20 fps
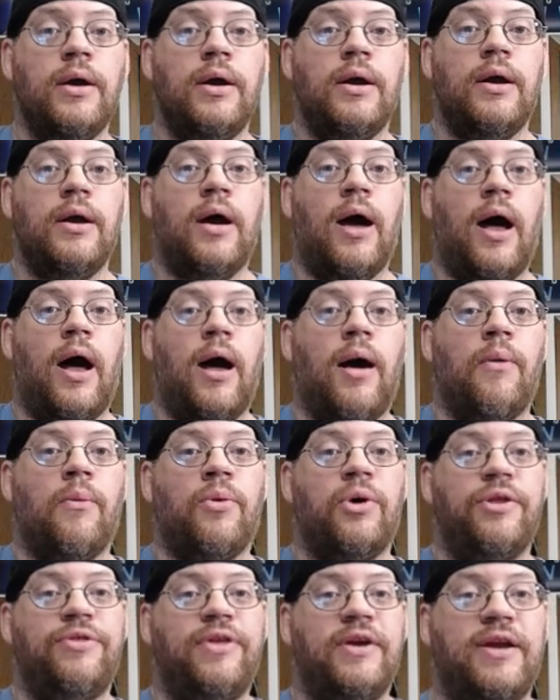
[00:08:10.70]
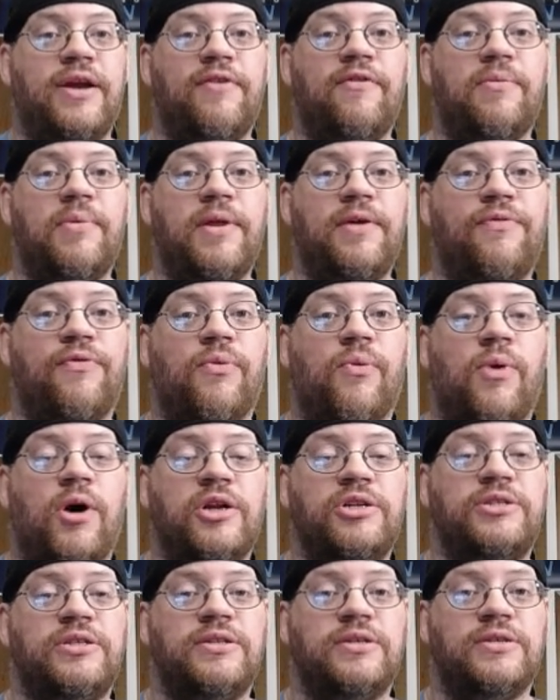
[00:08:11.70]
want to thank everybody for watching this
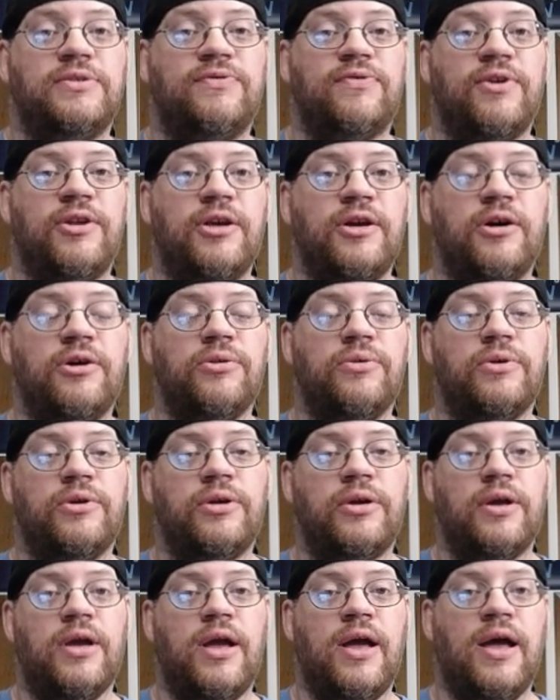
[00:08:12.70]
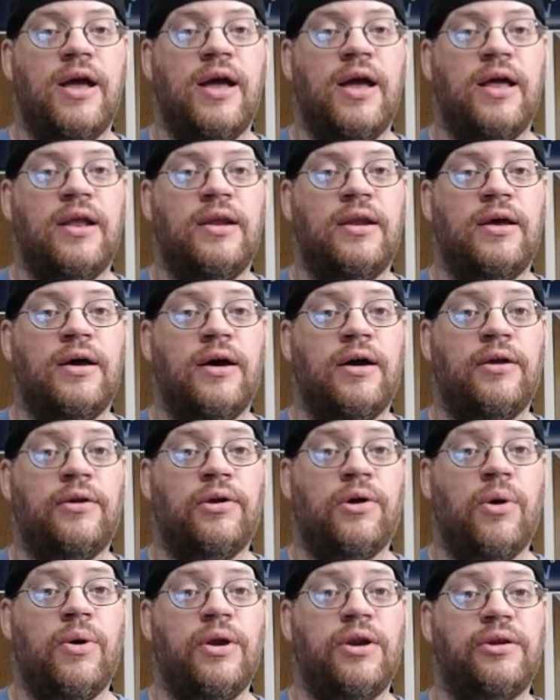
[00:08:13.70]
video. And uh, go ahead and
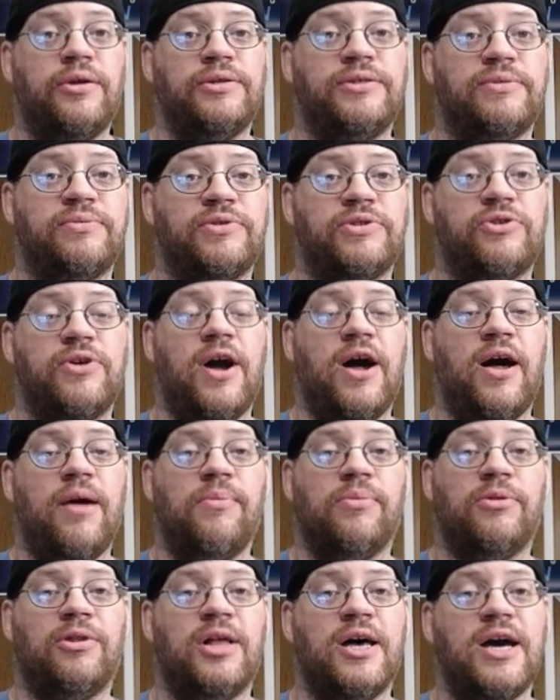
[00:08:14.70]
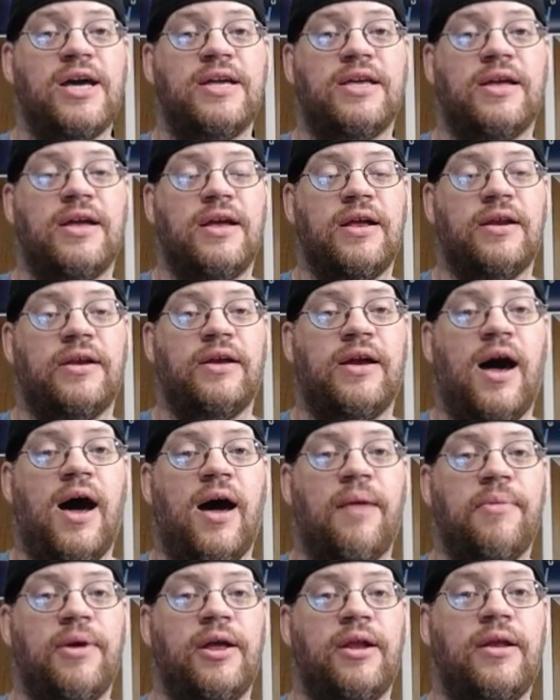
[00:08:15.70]
subscribe, like, and comment.
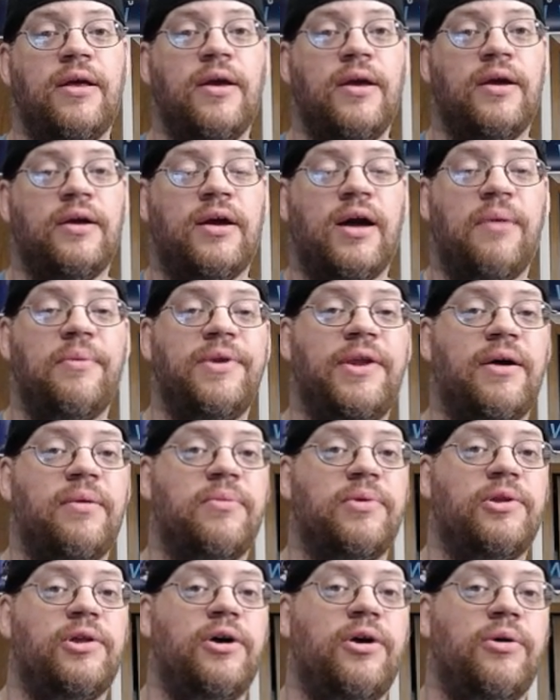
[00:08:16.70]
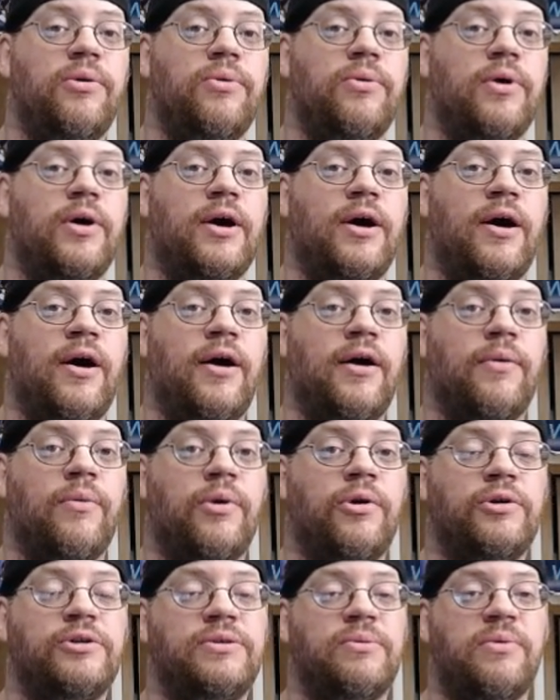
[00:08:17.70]
Comment down below uh, what are some of
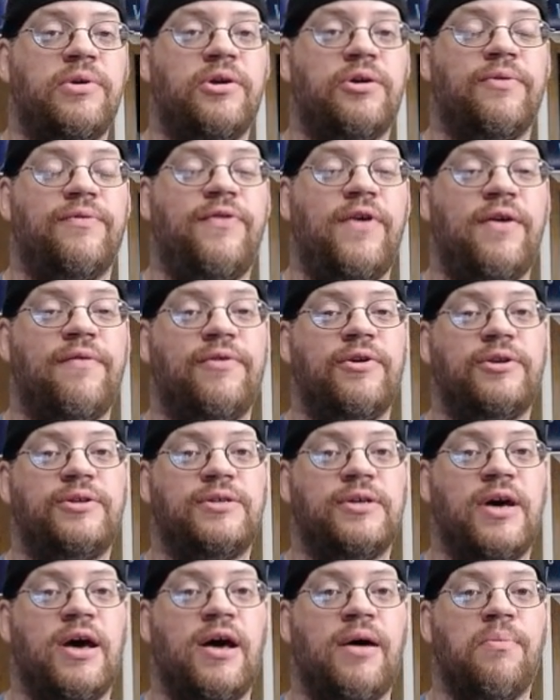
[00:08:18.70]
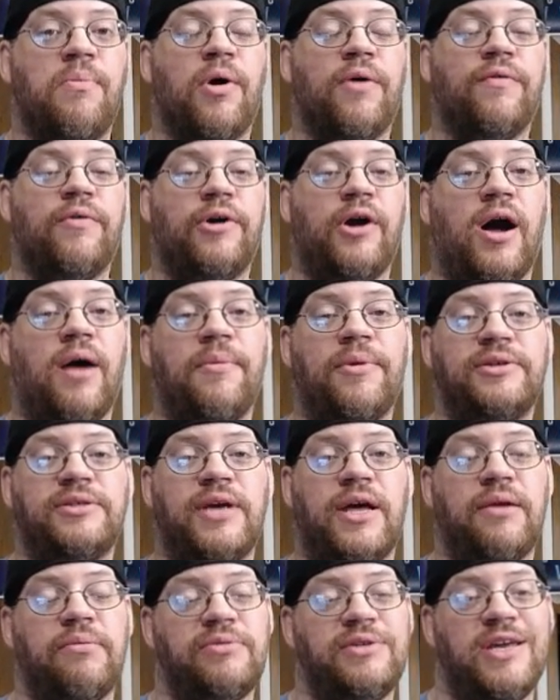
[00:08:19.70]
your favorite uh, Marvel Comics
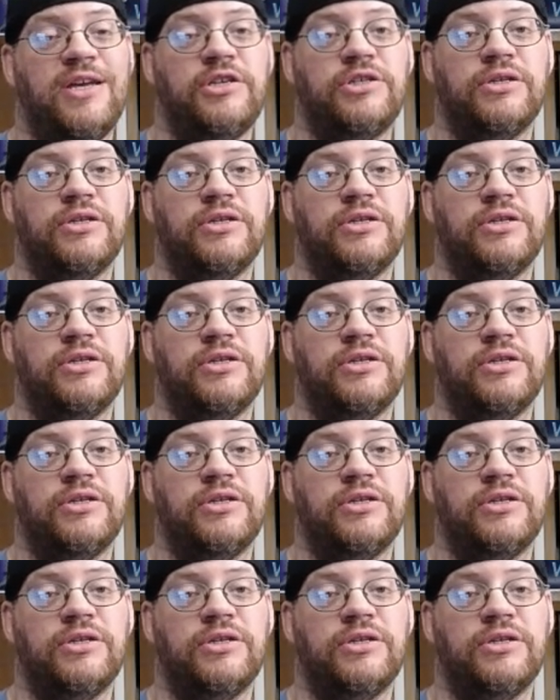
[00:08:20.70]
adaptations.